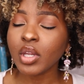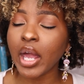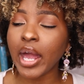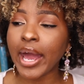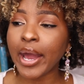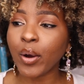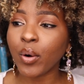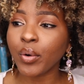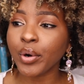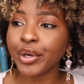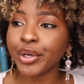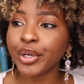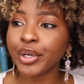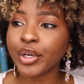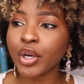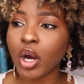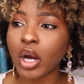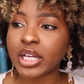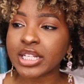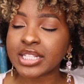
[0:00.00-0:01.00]
I
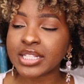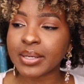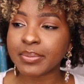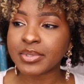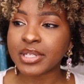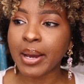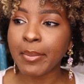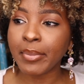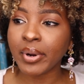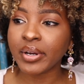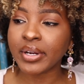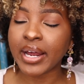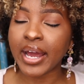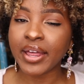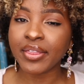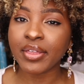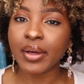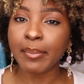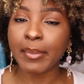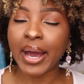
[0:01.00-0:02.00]
ordered on September
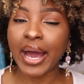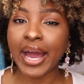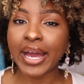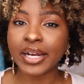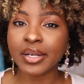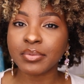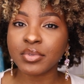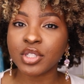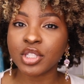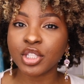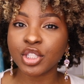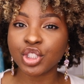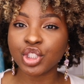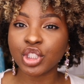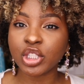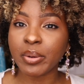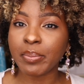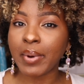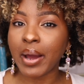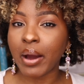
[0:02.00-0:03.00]
ninth and my items didn't ship